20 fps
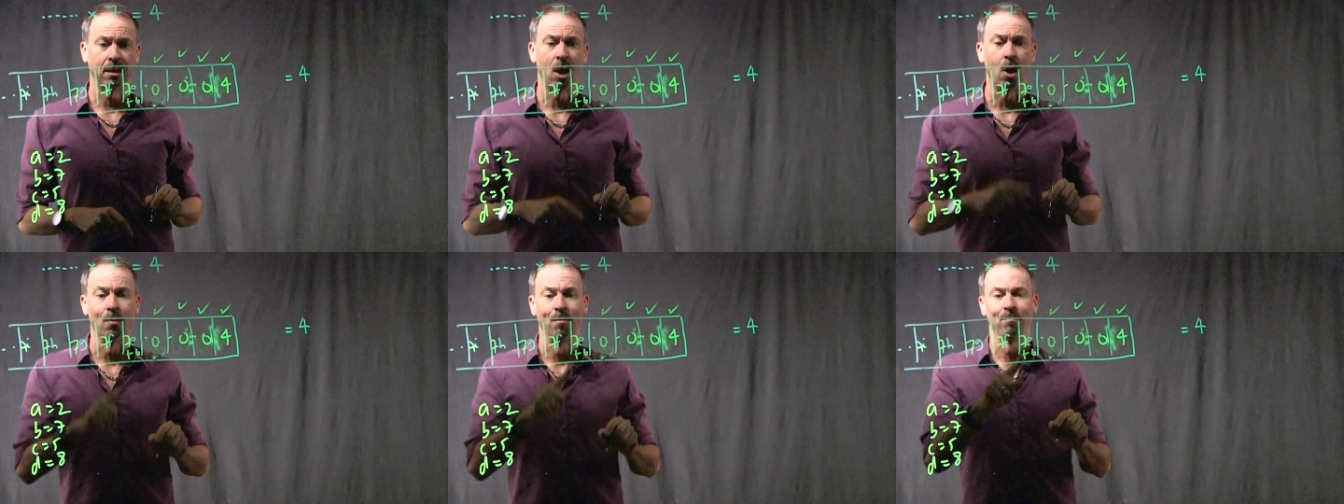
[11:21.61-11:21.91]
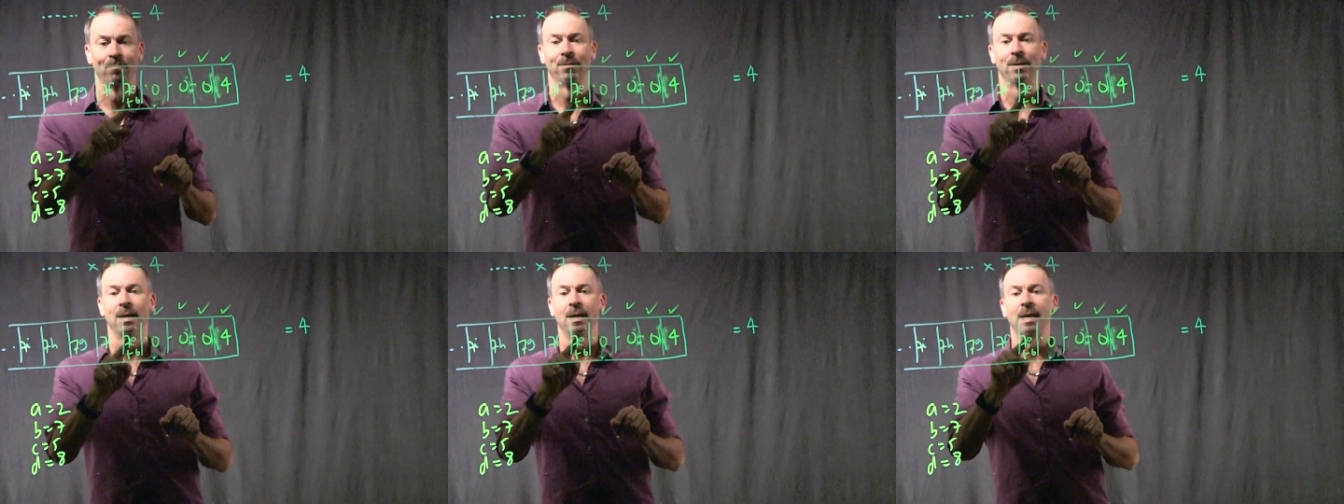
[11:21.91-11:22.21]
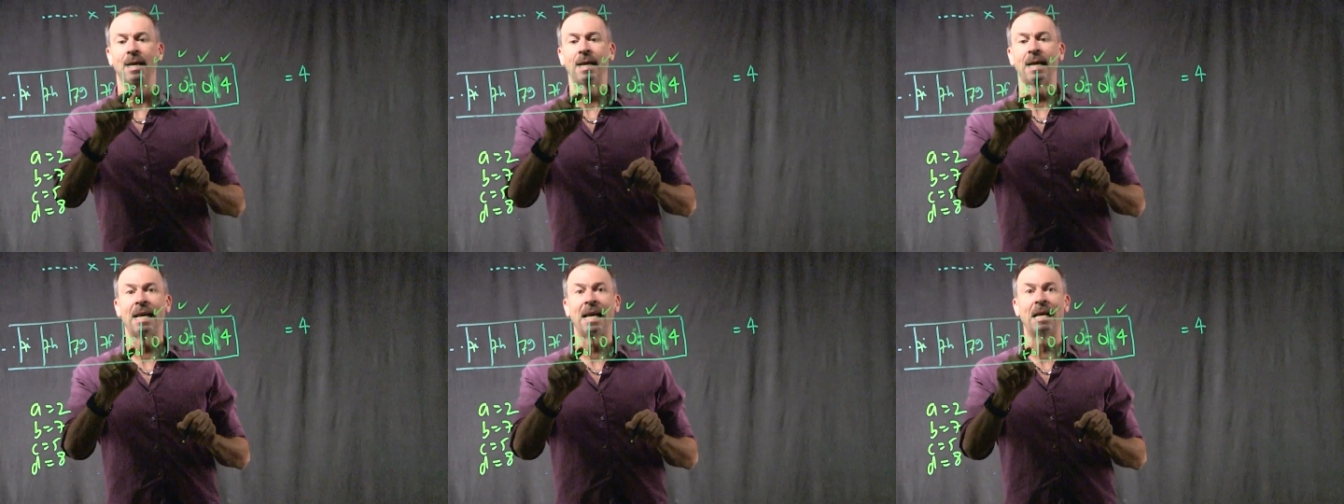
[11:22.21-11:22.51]
Oh,
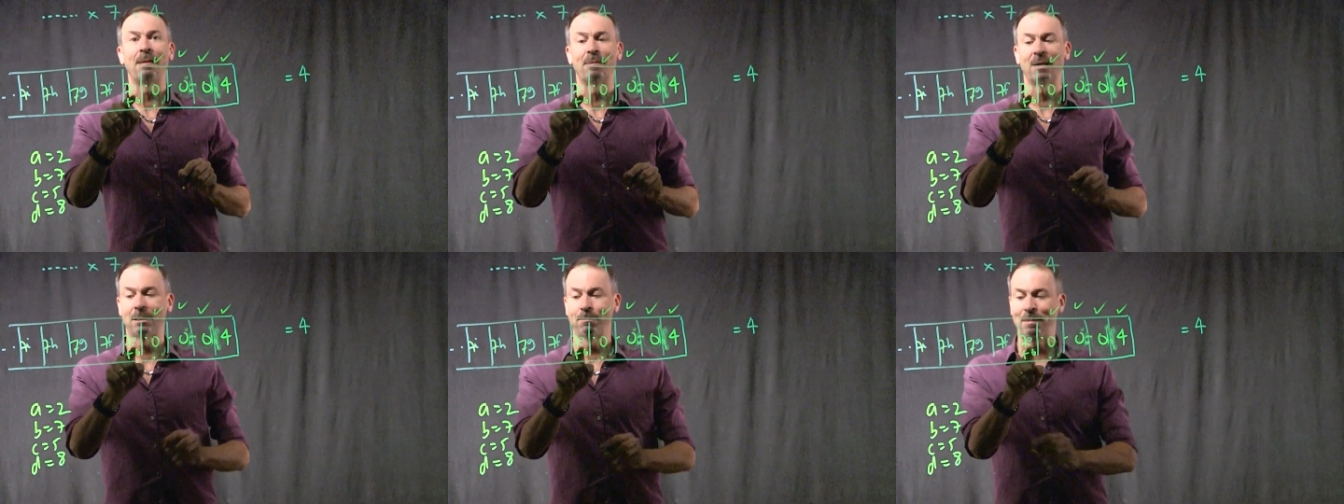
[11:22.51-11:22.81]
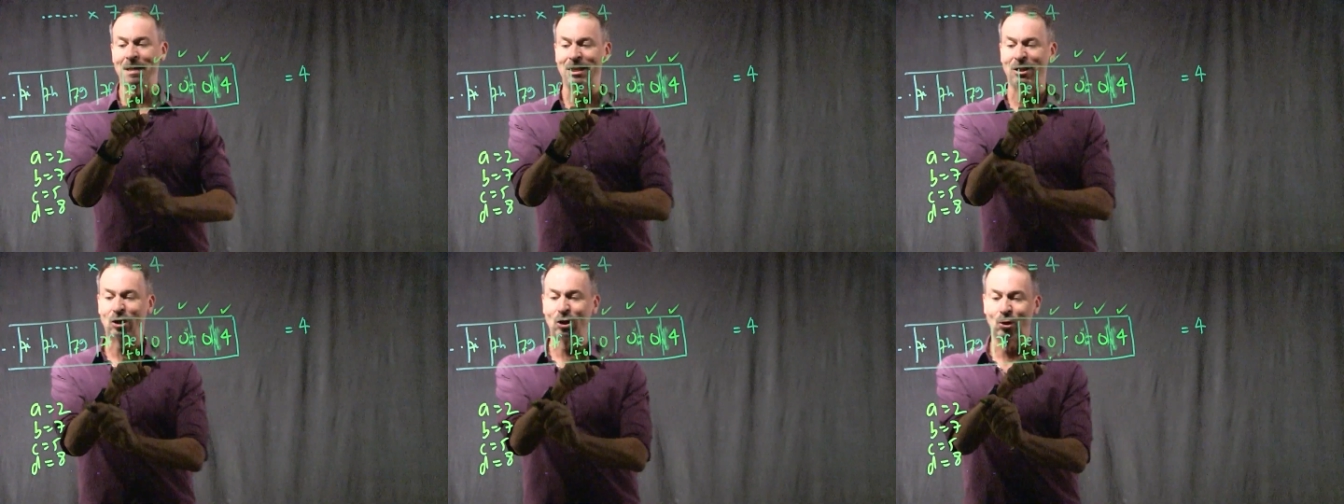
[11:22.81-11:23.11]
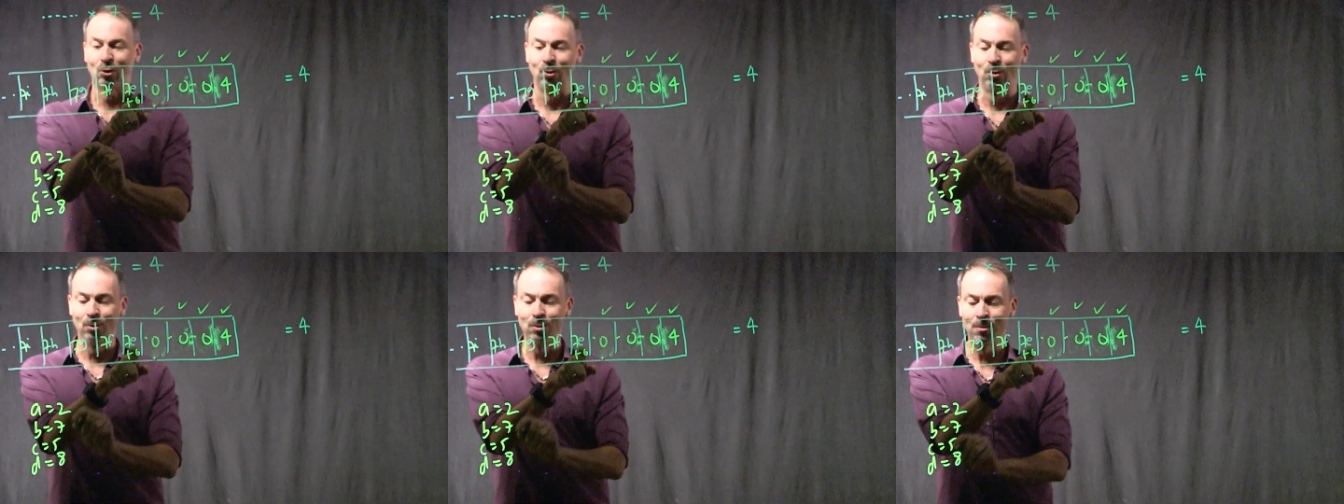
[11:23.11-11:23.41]
e must be
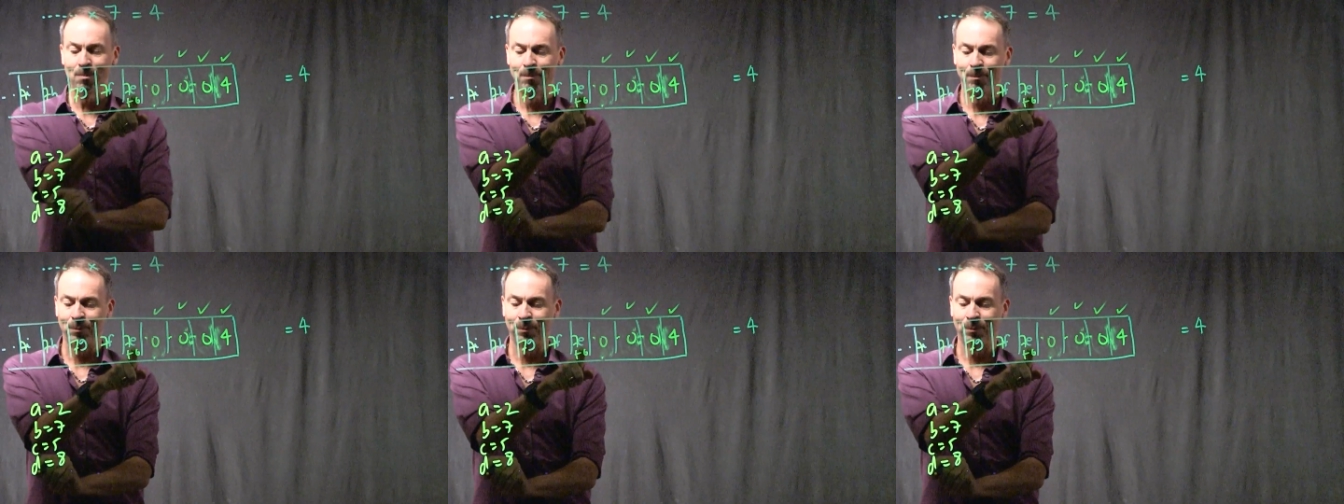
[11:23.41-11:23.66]
2.